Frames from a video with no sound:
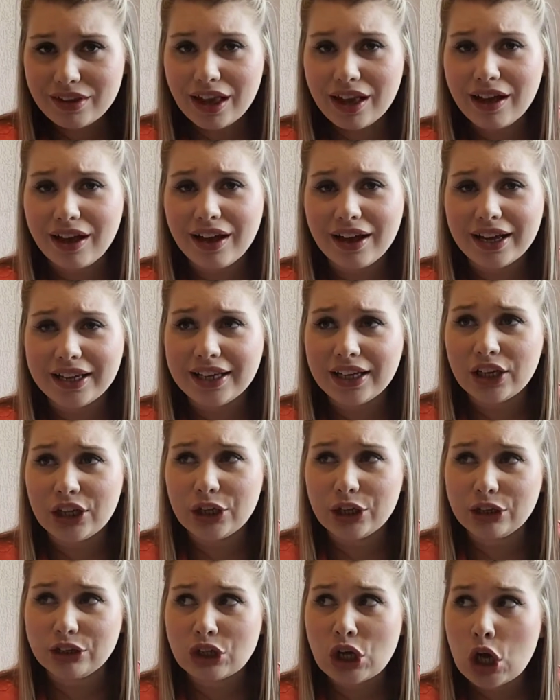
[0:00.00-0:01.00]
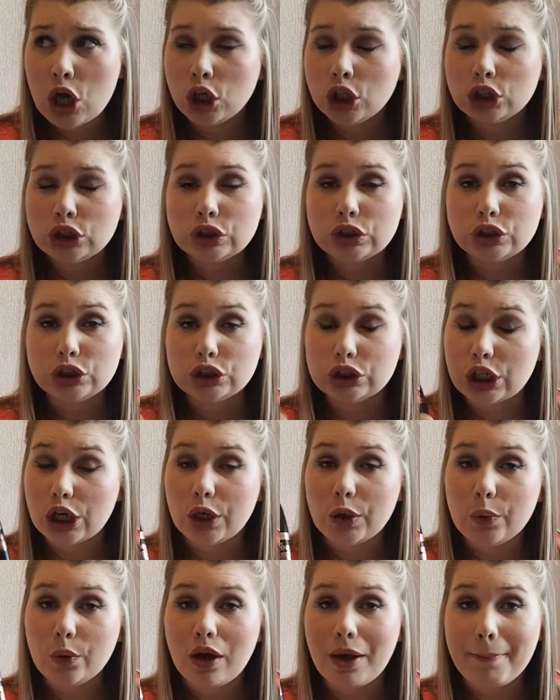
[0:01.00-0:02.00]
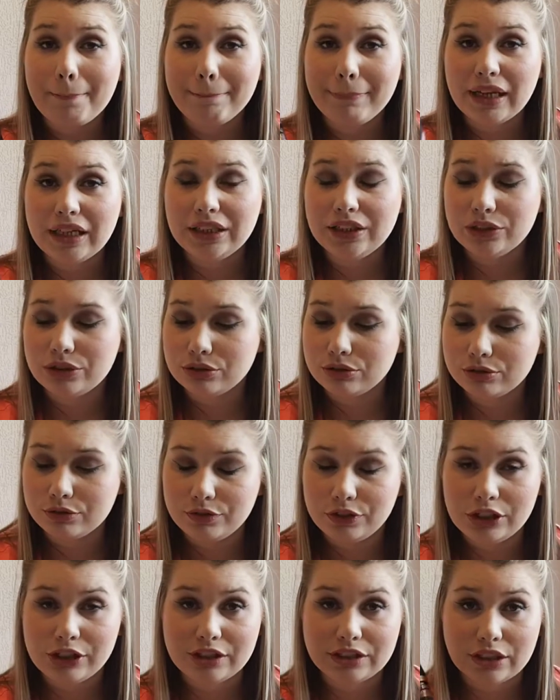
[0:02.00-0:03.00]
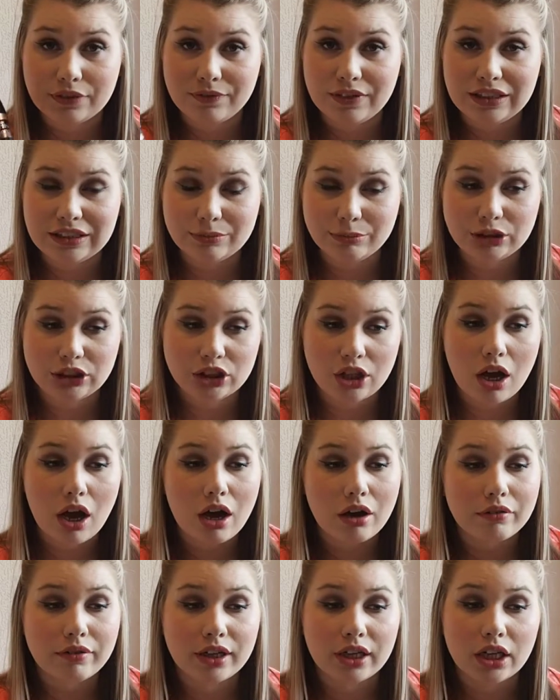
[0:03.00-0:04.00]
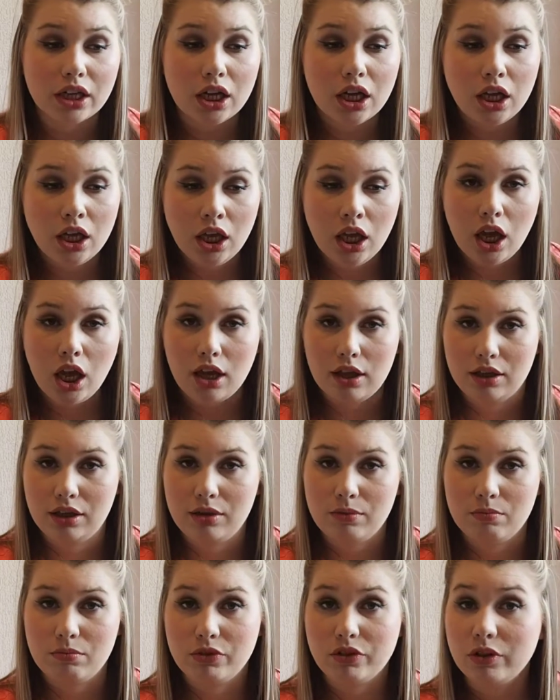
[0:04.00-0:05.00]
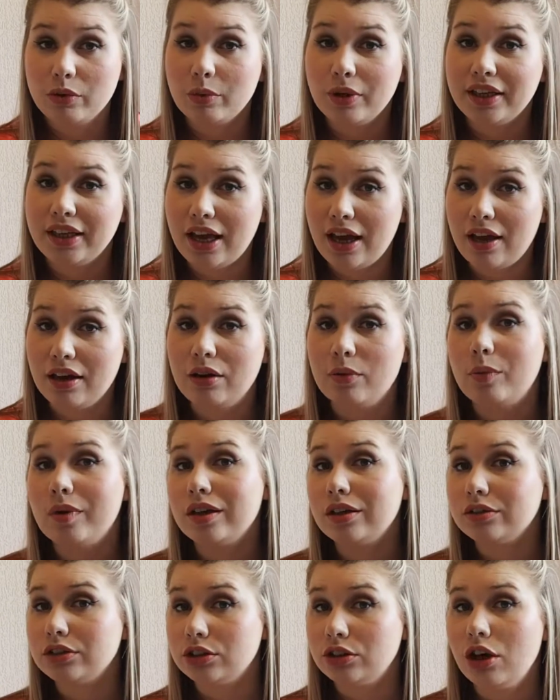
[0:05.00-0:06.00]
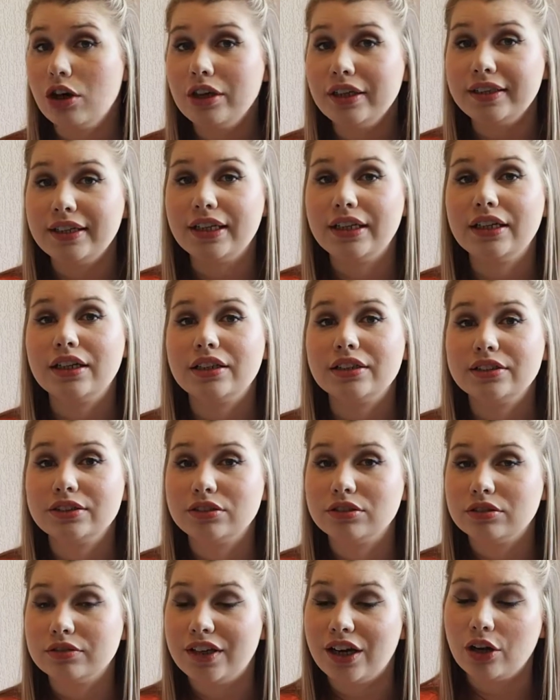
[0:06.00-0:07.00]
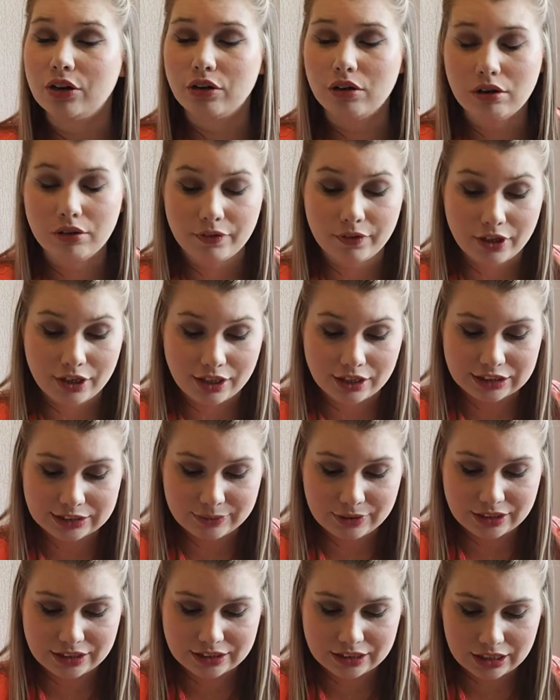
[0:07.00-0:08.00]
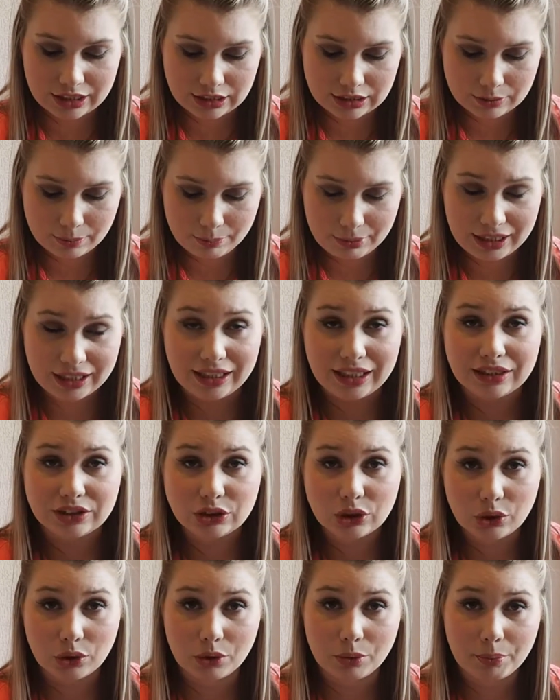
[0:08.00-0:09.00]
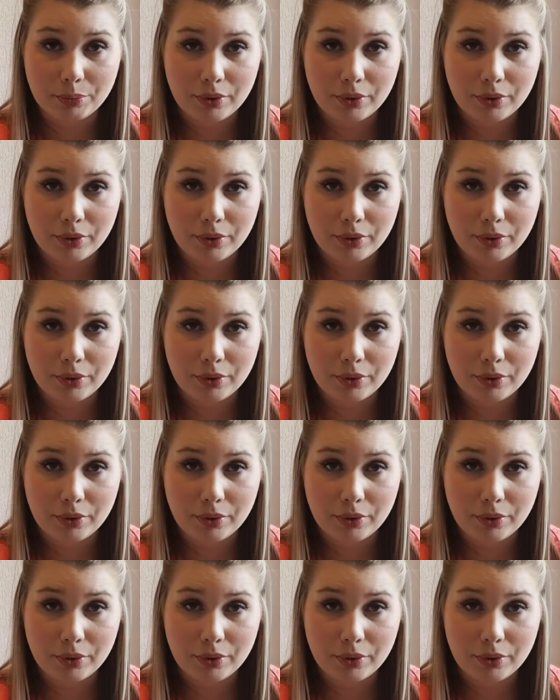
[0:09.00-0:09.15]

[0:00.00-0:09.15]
I heard so many good reviews of this mascara. So again, while I was on holiday, I saw it on offer, so I decided to pick it up.